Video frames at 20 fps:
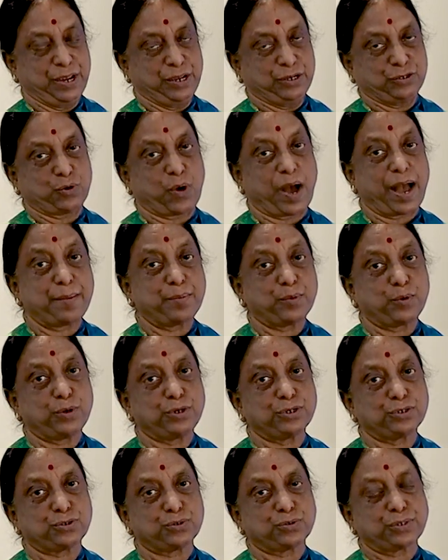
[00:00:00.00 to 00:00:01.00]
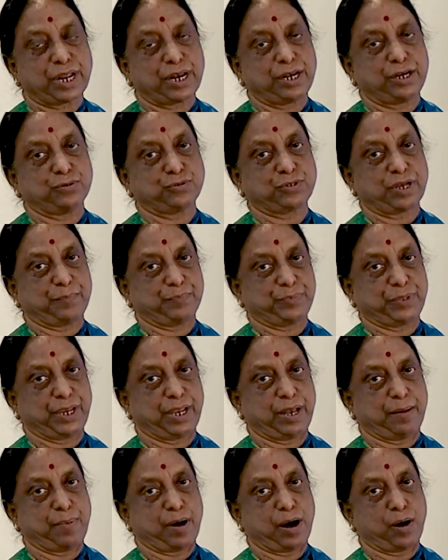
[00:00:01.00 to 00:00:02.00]
So I am going to tell you
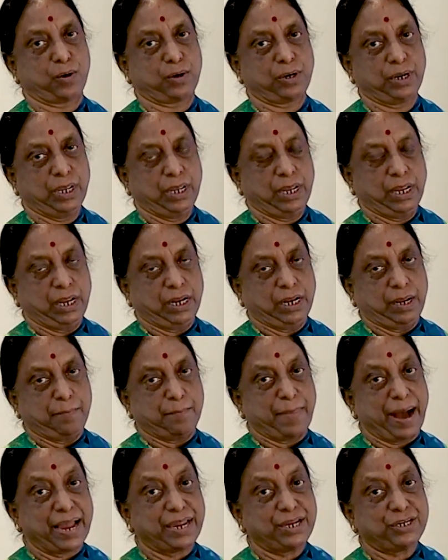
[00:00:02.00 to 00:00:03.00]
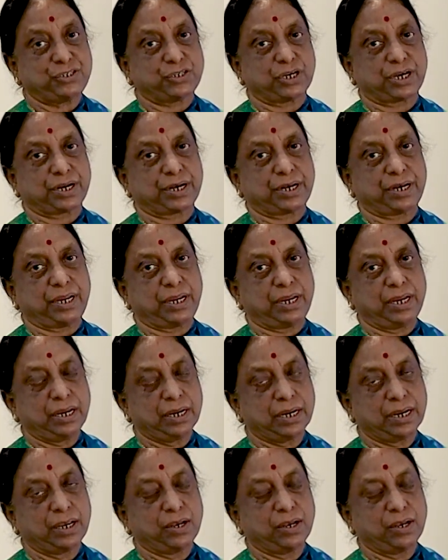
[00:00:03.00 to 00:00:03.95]
something about my journey